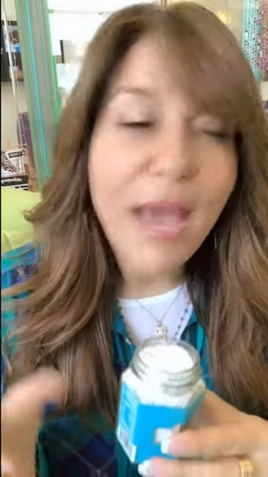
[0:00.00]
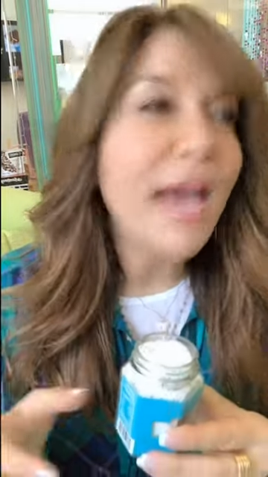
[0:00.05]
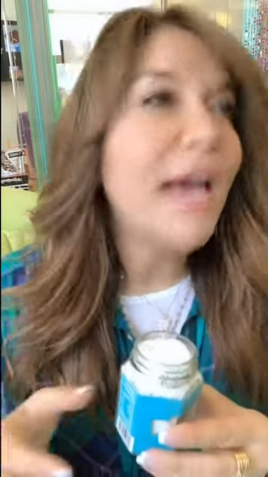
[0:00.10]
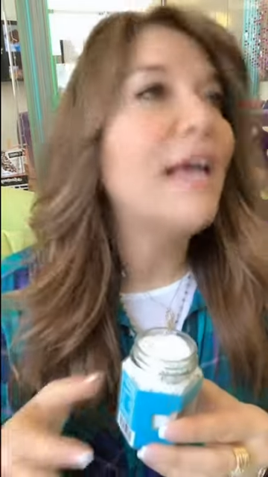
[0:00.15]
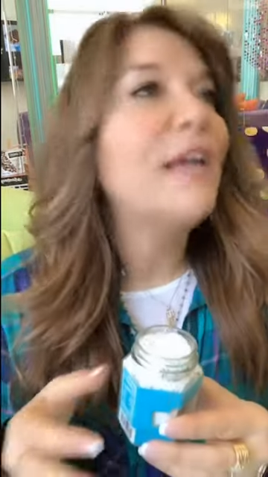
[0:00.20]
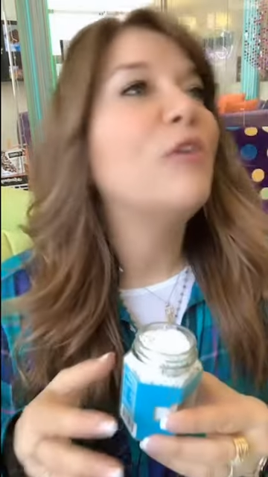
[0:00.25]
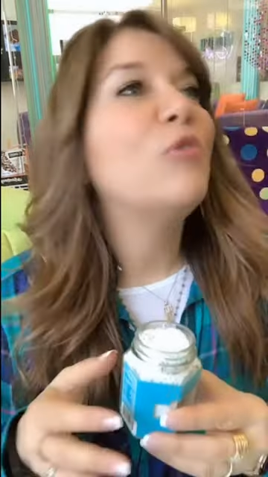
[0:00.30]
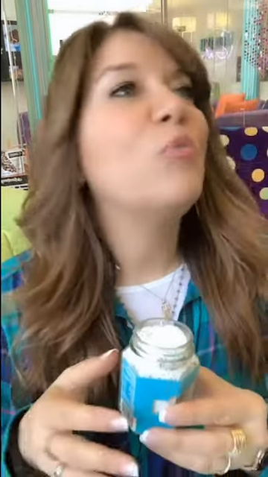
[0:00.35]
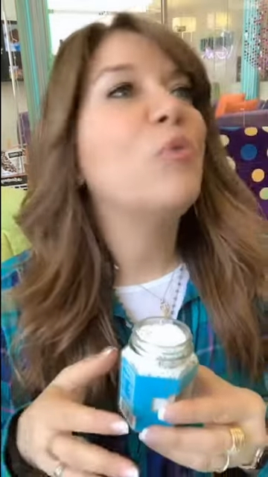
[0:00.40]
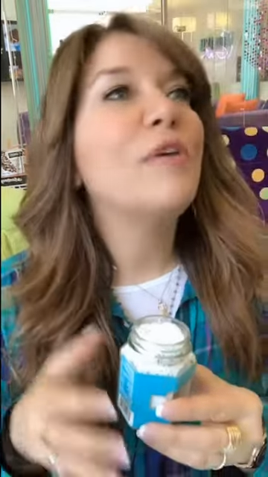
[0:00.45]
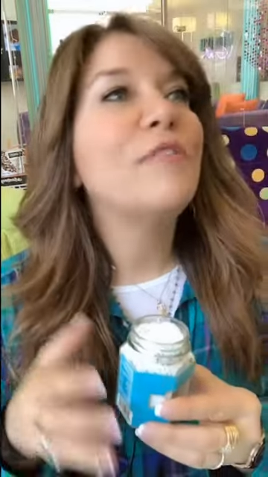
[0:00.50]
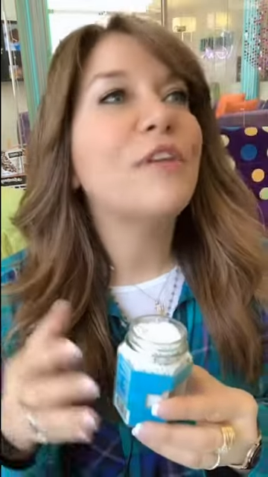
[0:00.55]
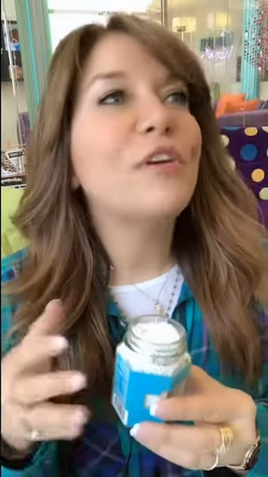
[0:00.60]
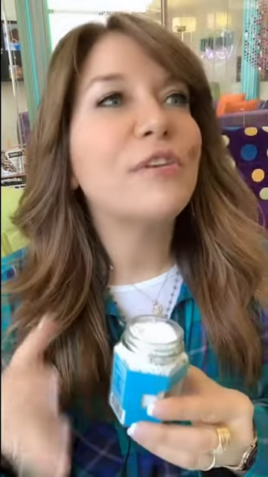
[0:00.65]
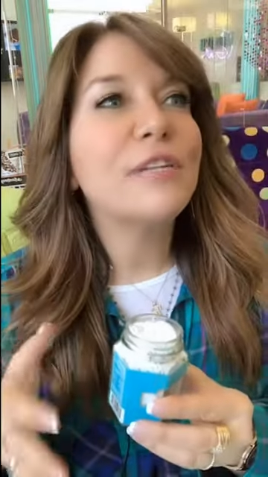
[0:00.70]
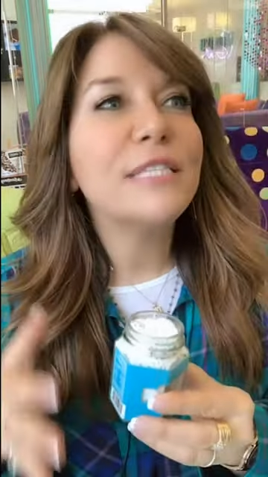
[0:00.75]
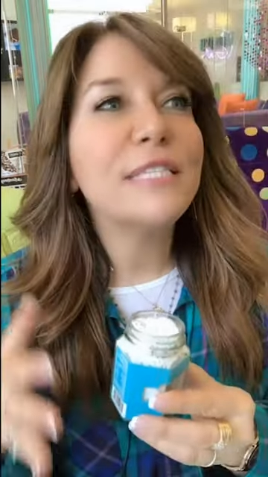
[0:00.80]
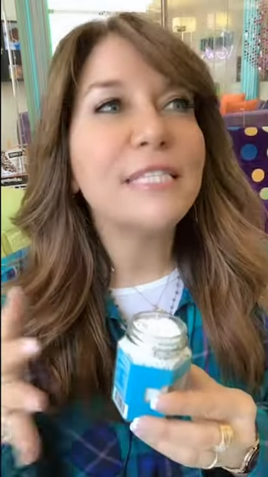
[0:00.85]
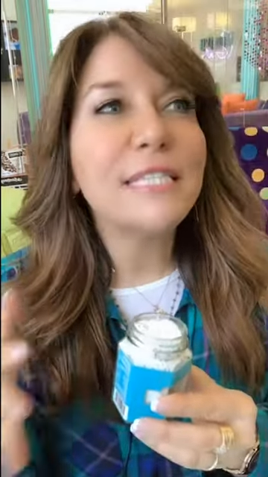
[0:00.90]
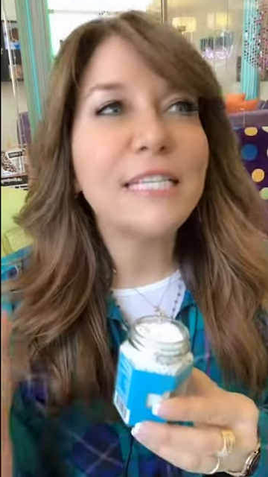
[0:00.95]
and when they're
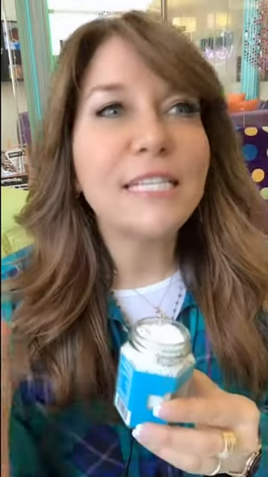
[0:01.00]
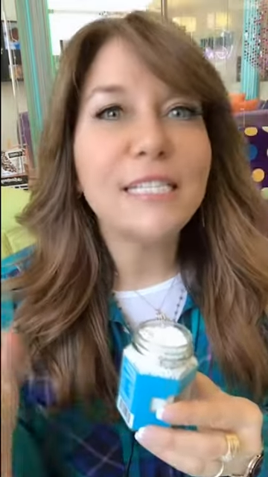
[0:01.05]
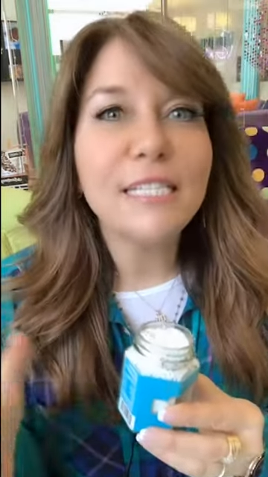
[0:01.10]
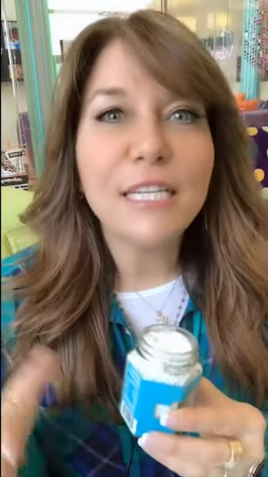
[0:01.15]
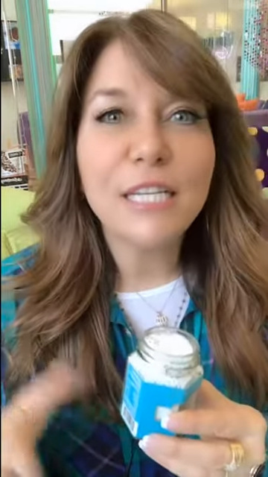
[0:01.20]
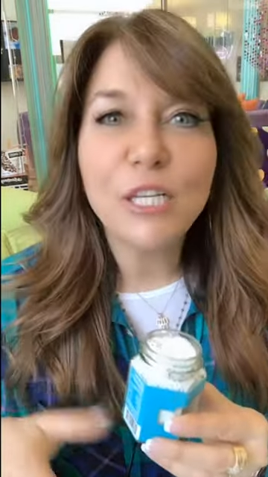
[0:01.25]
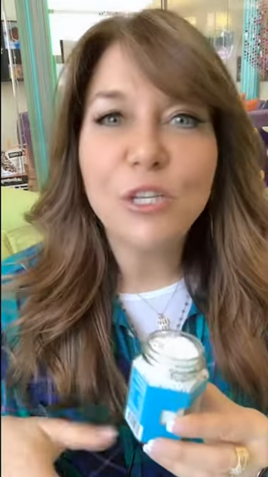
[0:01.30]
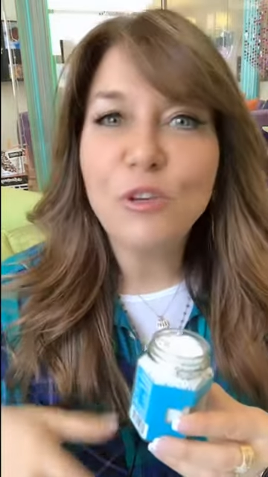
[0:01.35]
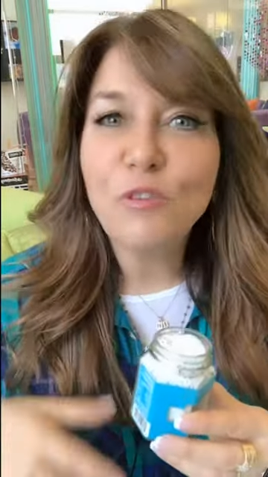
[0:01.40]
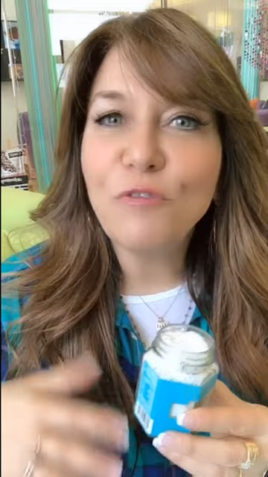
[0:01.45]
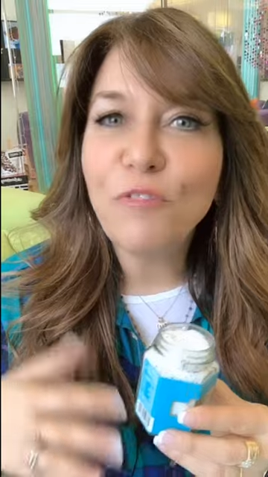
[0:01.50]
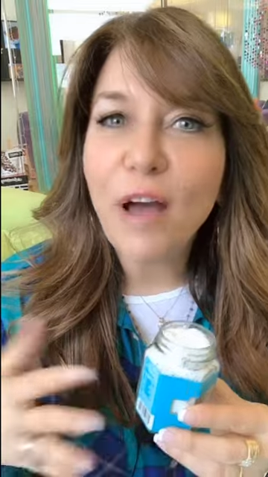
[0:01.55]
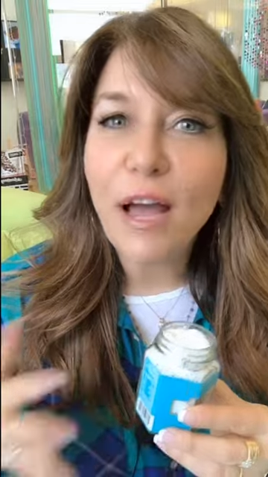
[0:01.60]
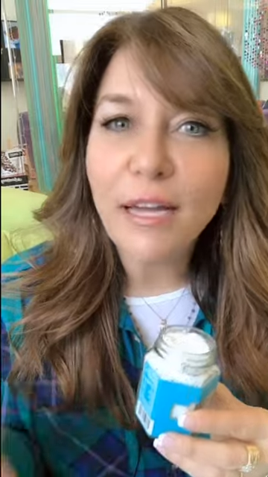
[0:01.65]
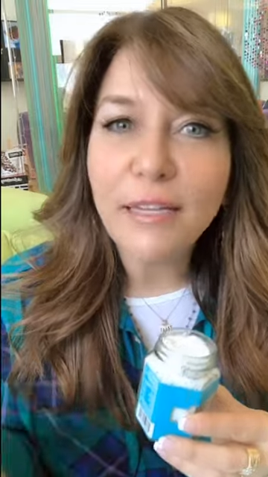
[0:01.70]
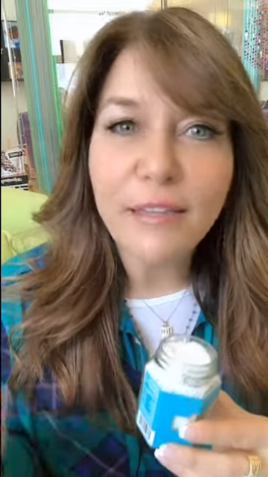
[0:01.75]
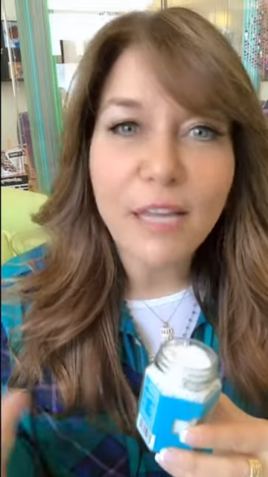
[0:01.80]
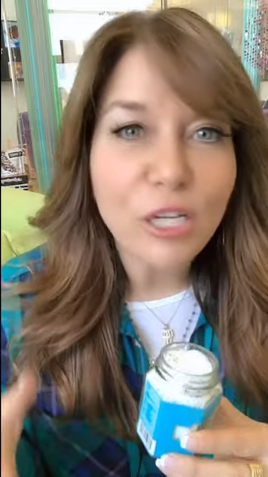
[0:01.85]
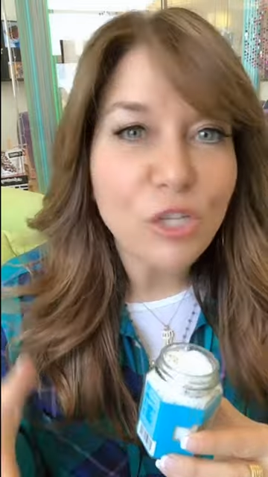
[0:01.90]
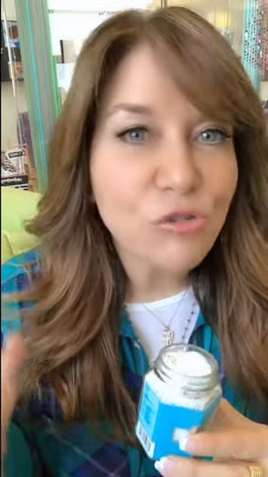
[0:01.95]
in season and you
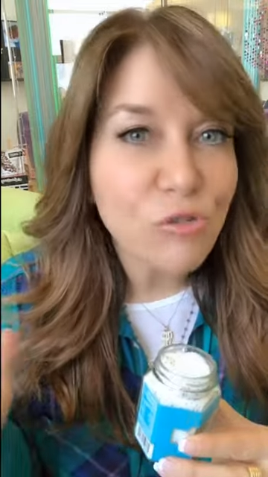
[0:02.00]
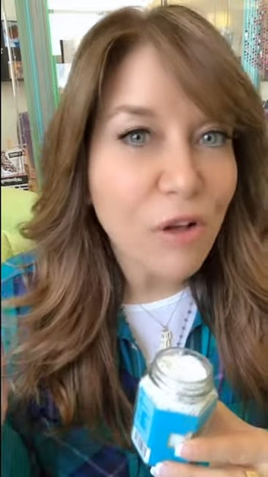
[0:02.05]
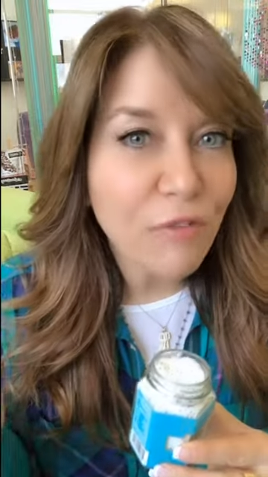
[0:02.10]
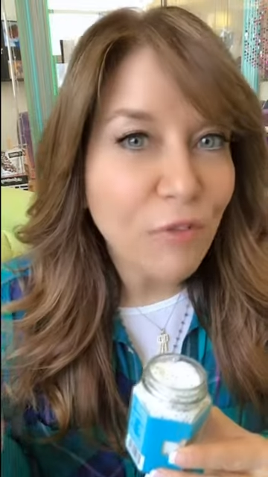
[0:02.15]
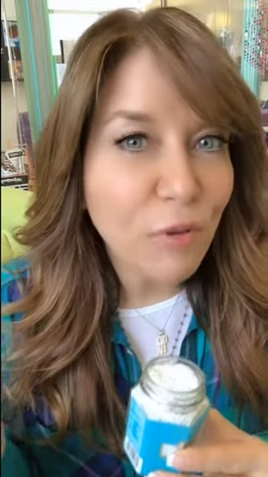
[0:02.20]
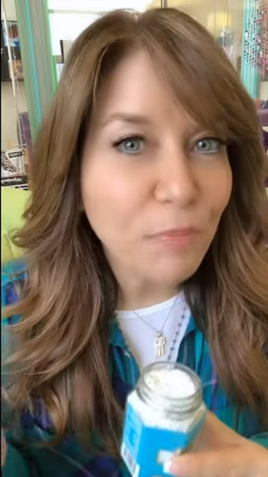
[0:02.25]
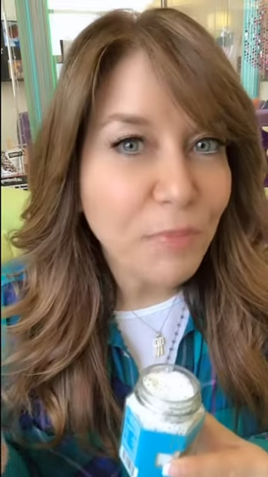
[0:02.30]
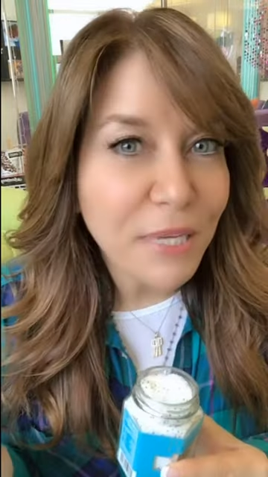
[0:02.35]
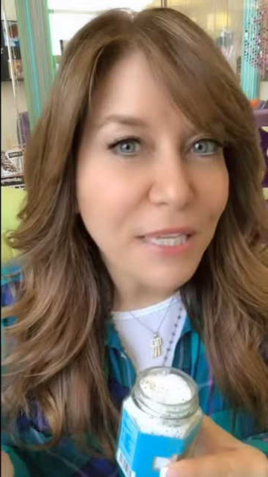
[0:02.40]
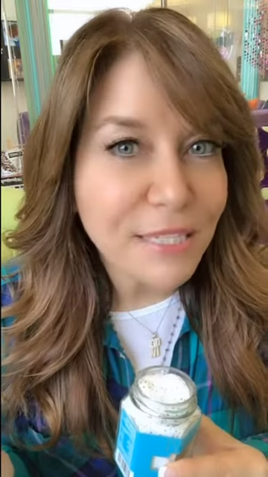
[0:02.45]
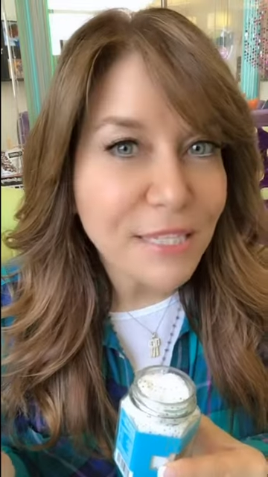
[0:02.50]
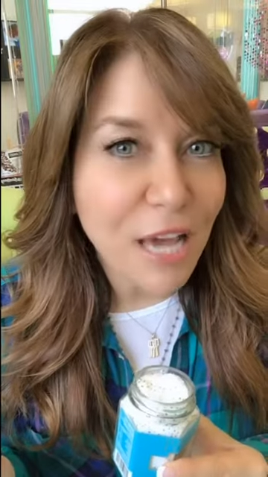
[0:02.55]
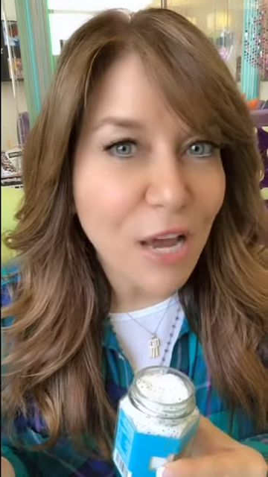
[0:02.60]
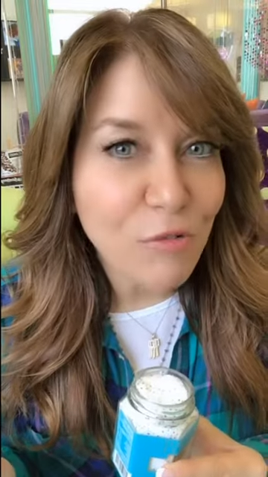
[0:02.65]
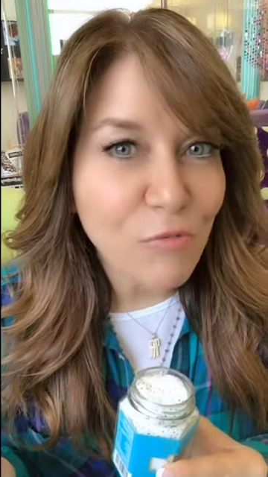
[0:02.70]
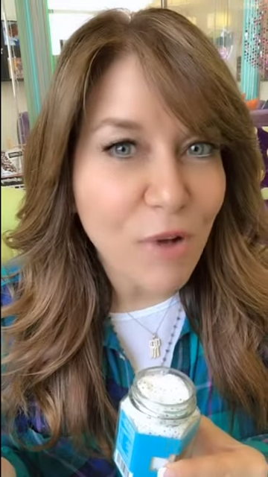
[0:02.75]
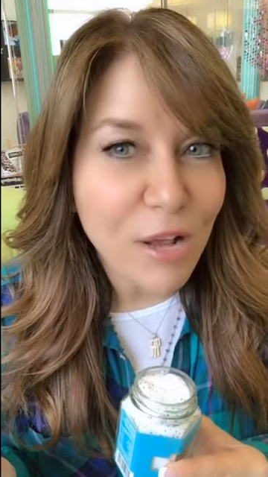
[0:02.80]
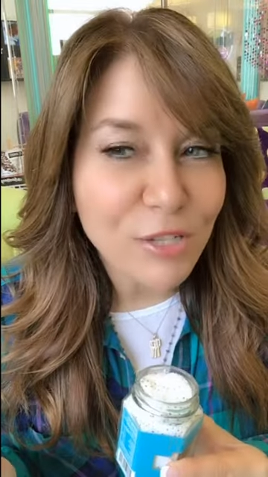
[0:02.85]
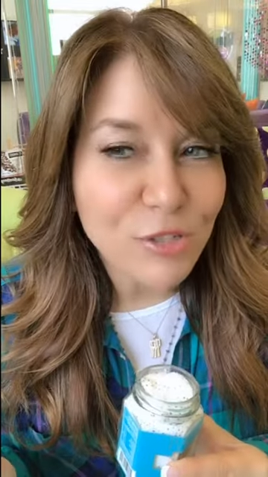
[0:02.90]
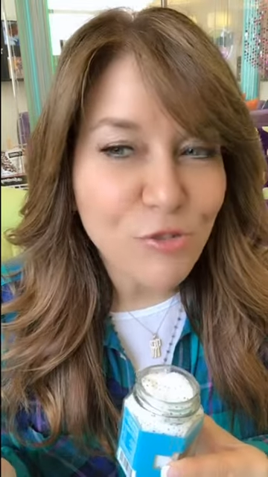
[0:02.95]
find like truffle pizza
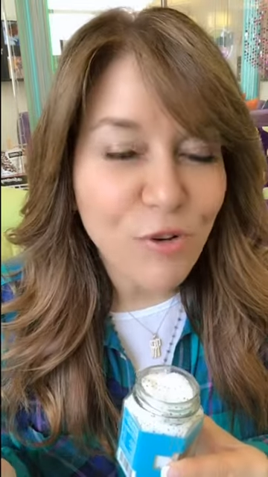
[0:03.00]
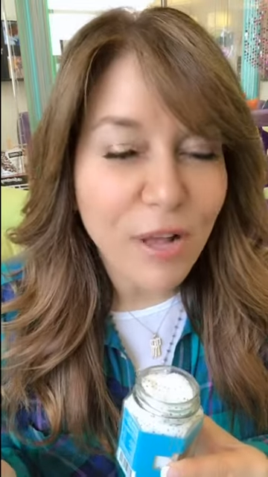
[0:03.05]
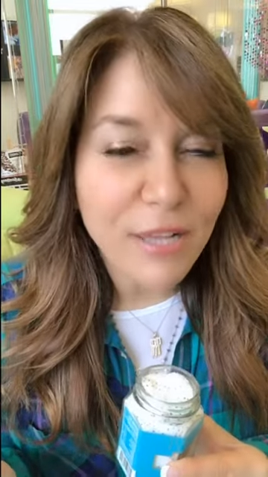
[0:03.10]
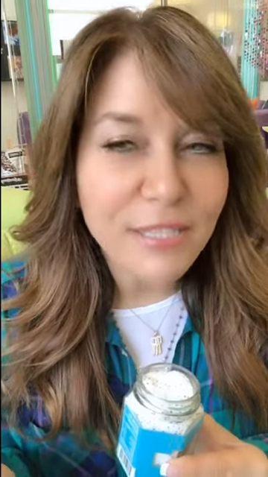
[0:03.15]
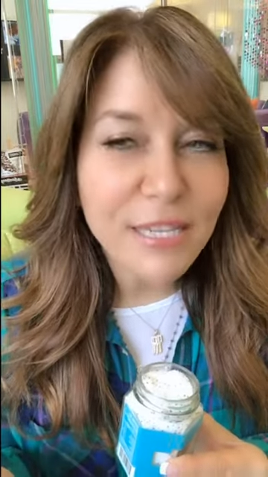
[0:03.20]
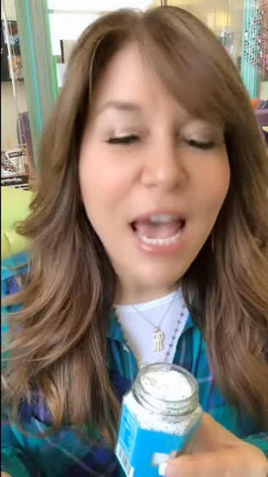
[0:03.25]
at restaurants,